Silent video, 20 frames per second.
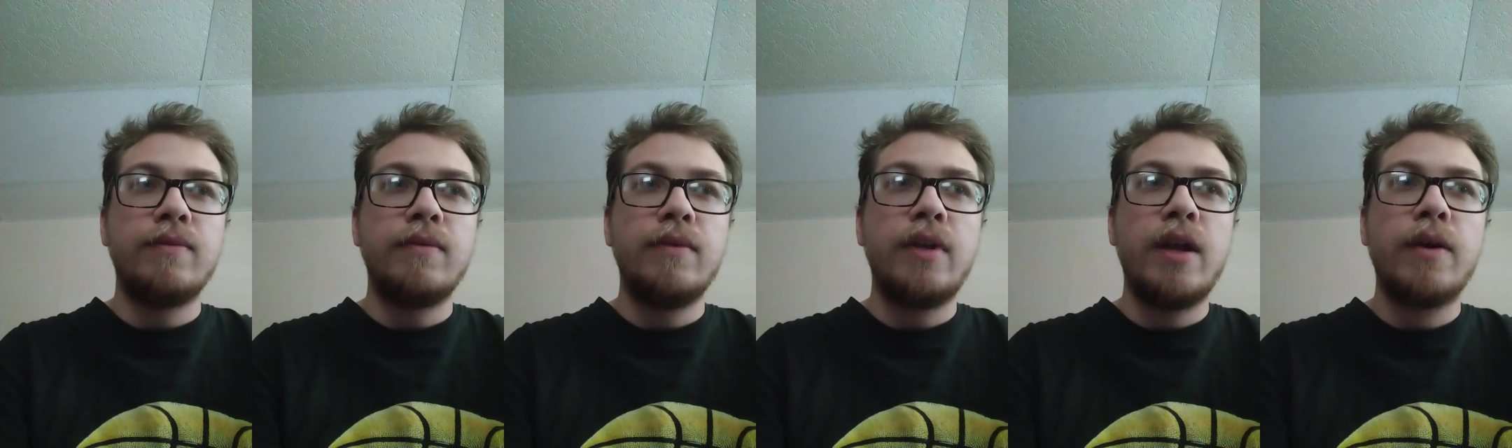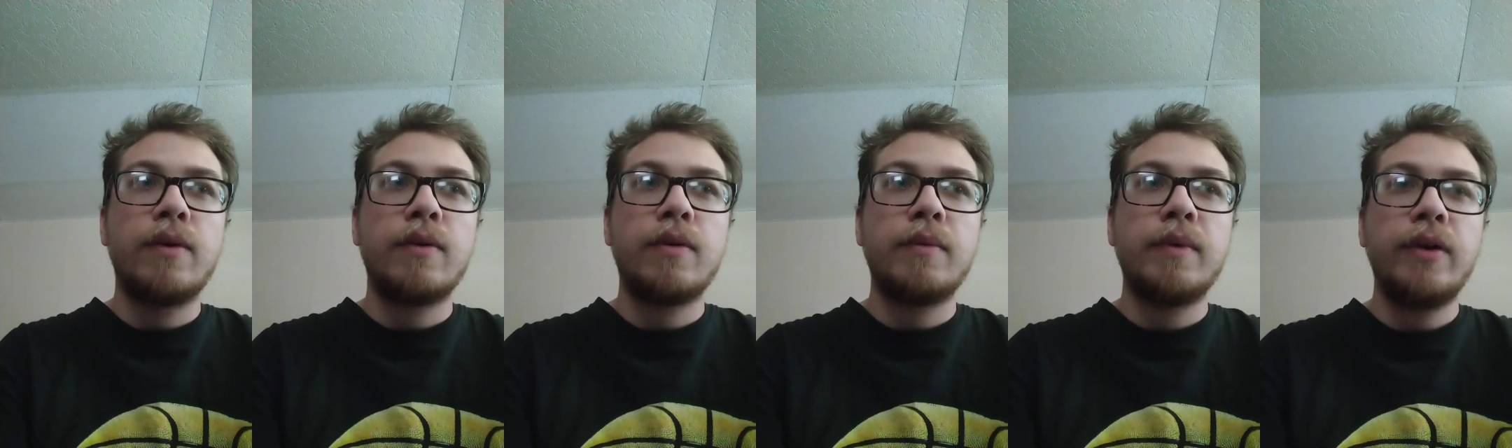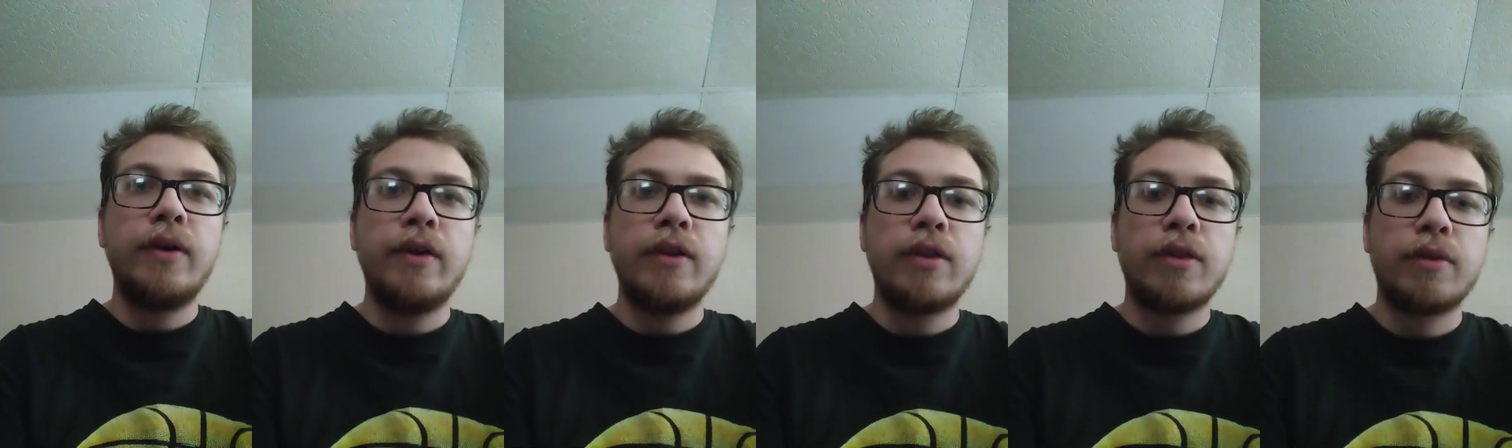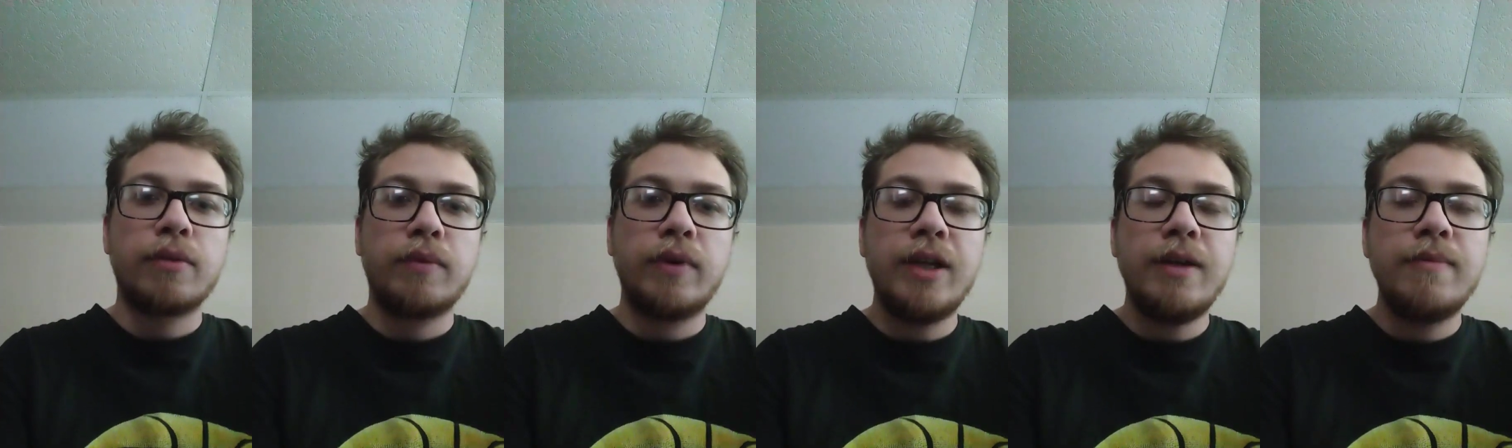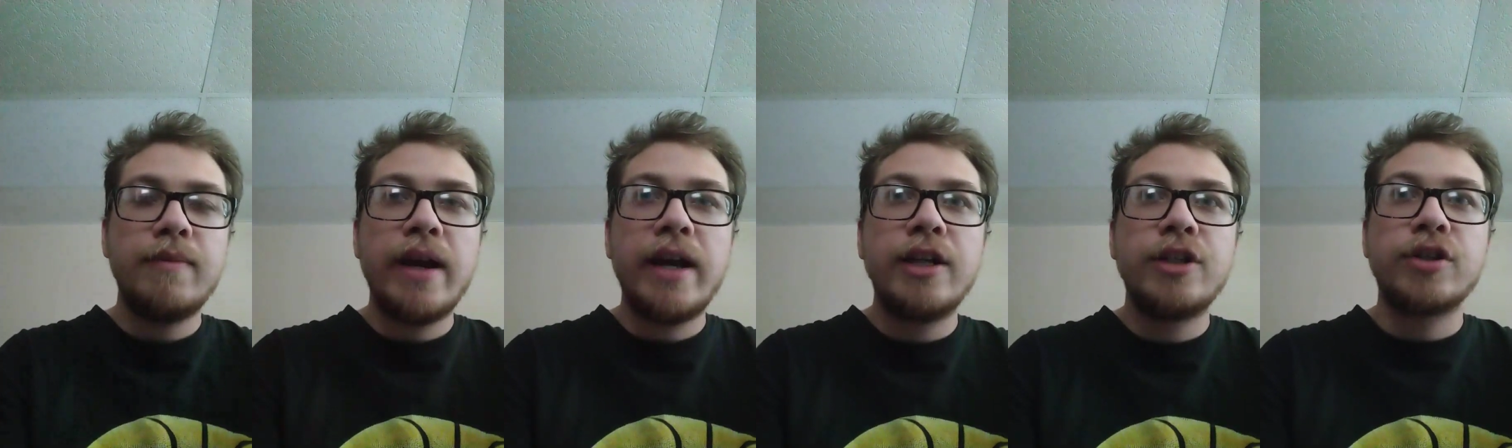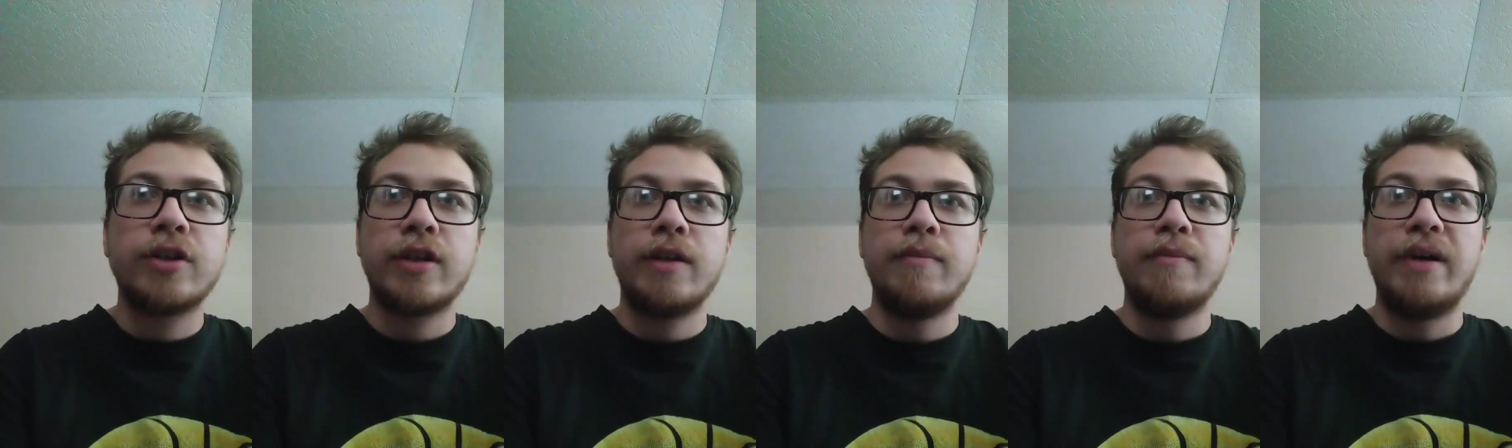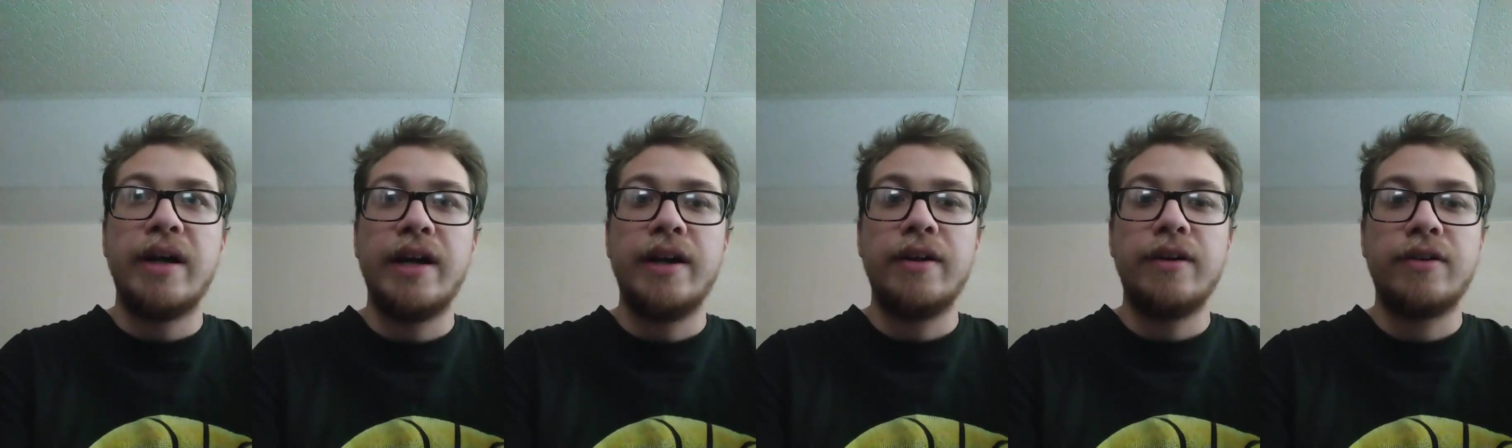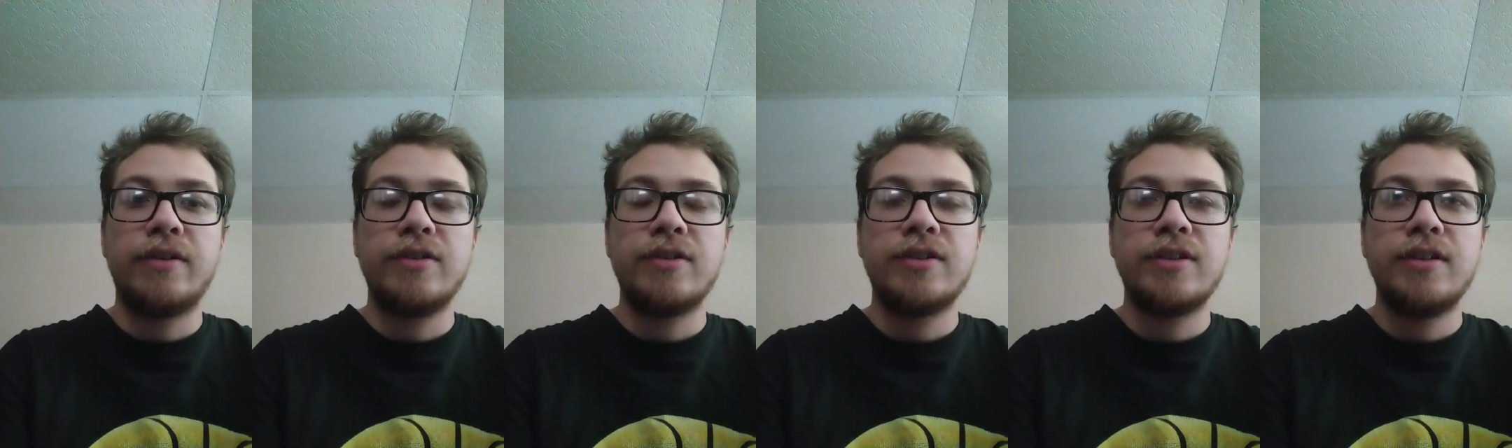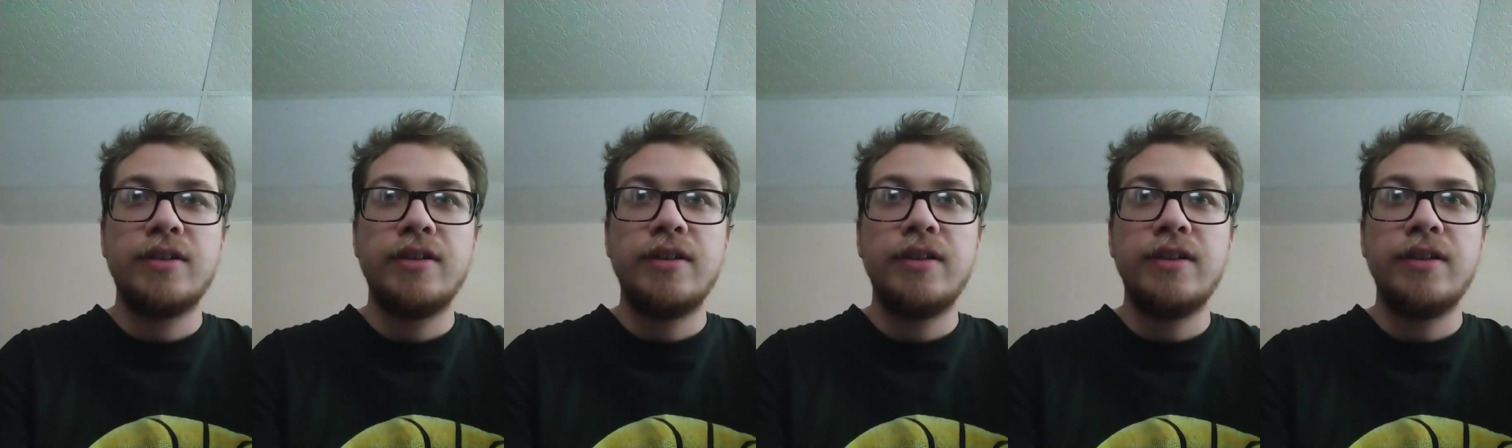There were really three major competitors: